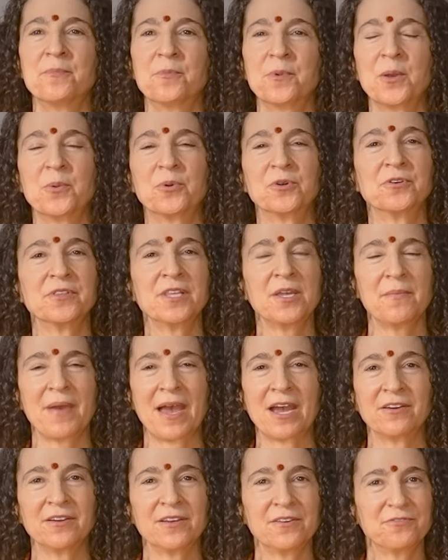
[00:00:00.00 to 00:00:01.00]
We were only
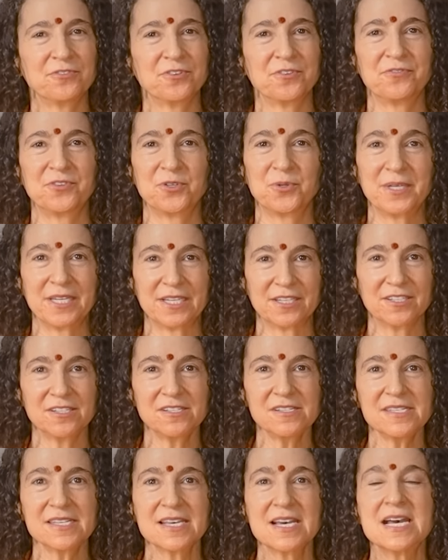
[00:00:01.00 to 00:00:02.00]
married for a few
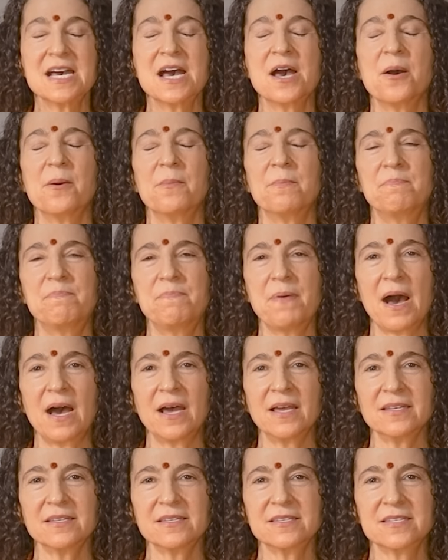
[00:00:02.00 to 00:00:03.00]
years.
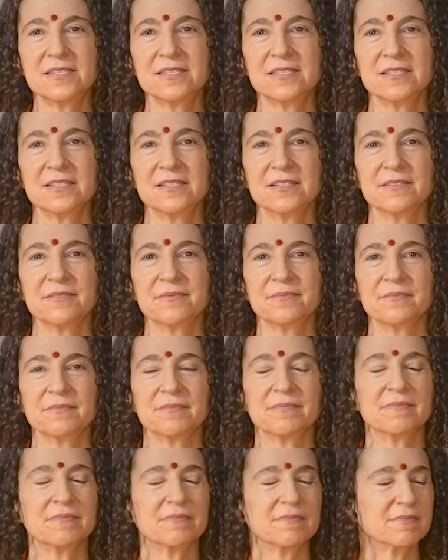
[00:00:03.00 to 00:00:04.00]
But
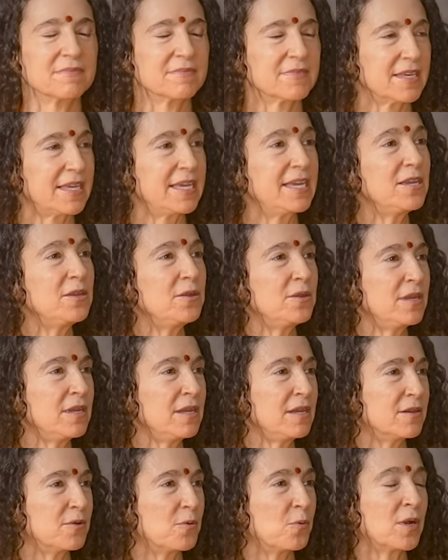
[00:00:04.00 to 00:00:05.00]

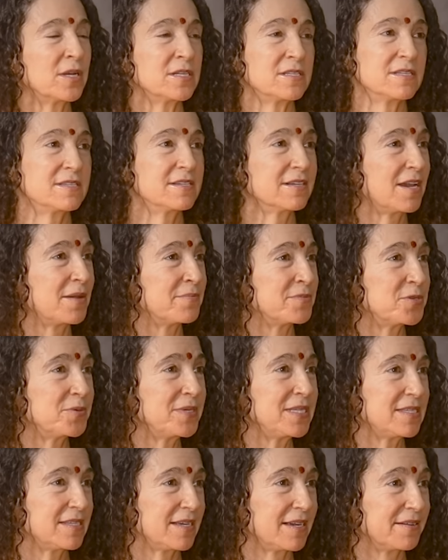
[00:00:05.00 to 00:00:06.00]
he wanted to come to
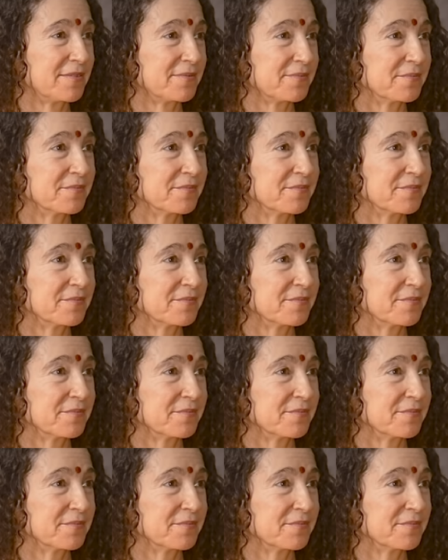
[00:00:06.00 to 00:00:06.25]
India.